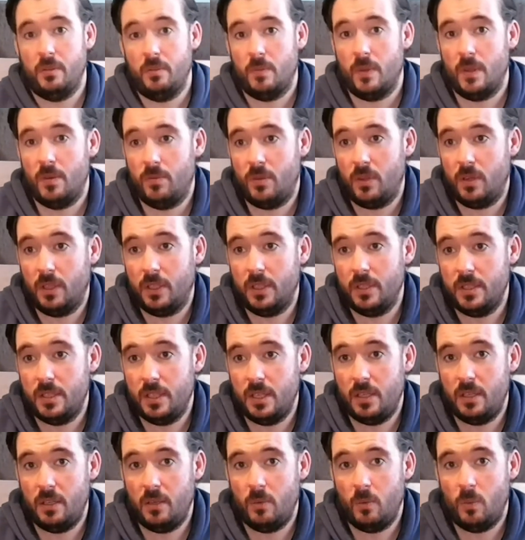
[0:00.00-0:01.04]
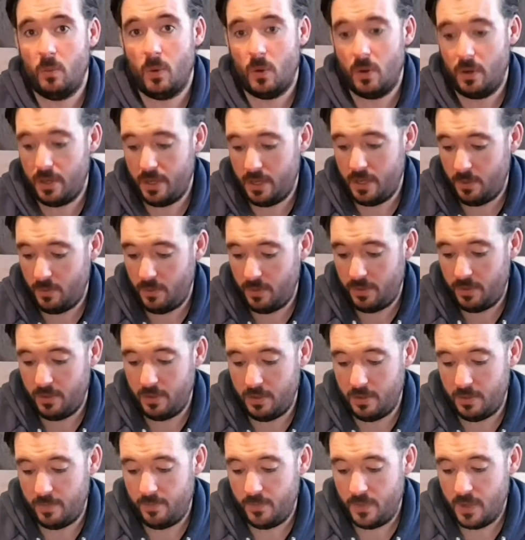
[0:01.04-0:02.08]
I've got a container here with water in it with the
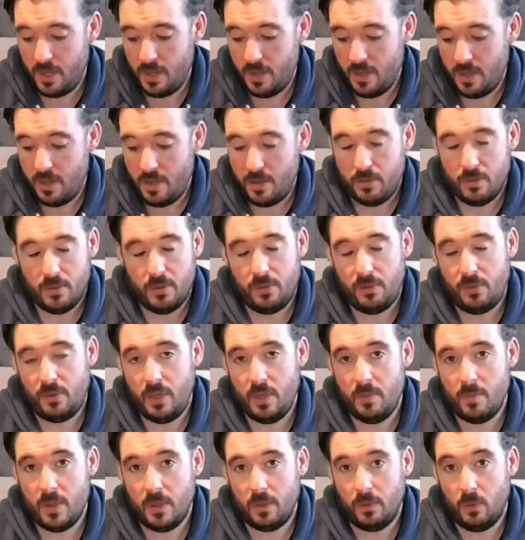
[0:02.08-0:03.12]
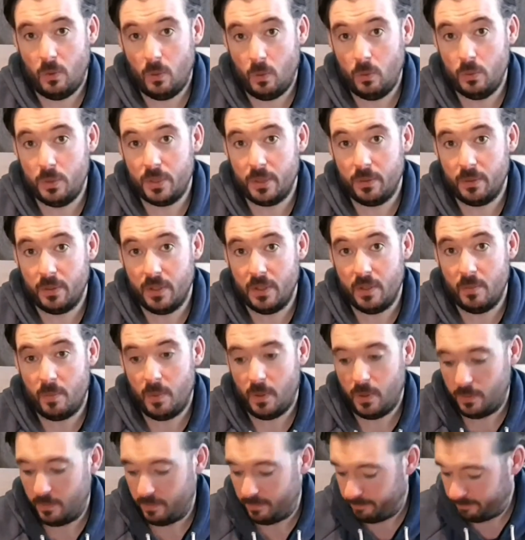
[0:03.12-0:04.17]
3mm hole drilled in the
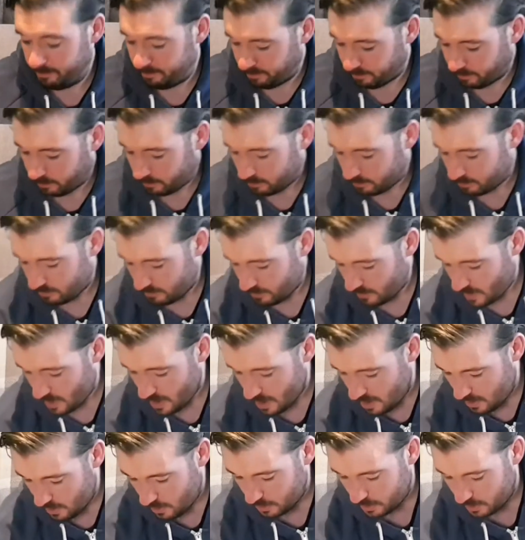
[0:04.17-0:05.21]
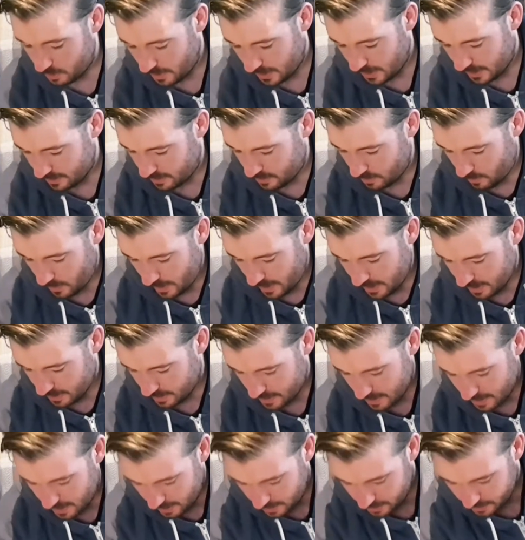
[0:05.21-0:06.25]
bottom. It also has the weight
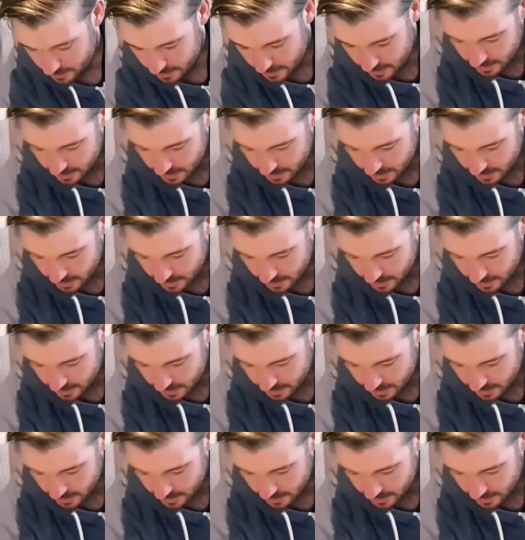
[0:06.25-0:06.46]
attached.